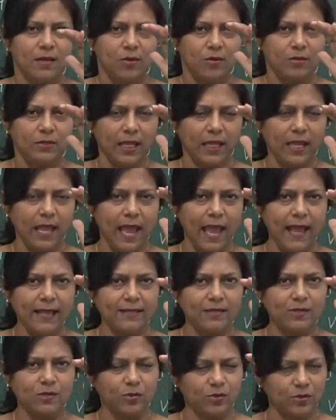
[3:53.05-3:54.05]
you take
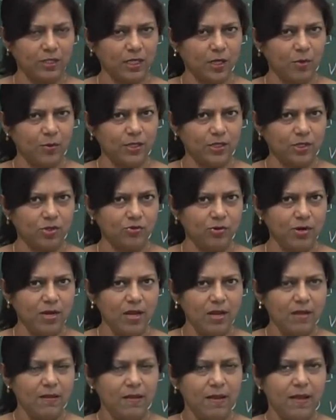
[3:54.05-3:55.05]
x, you take away
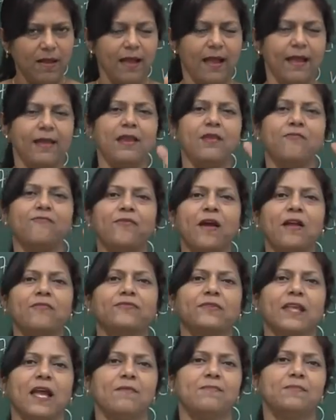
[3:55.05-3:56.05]
3, and then
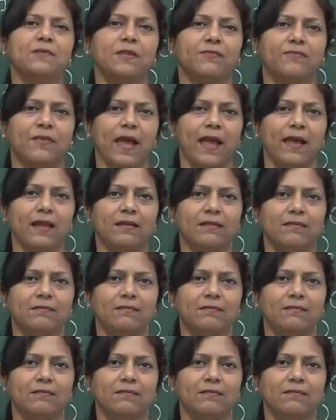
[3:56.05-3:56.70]
5 times of that.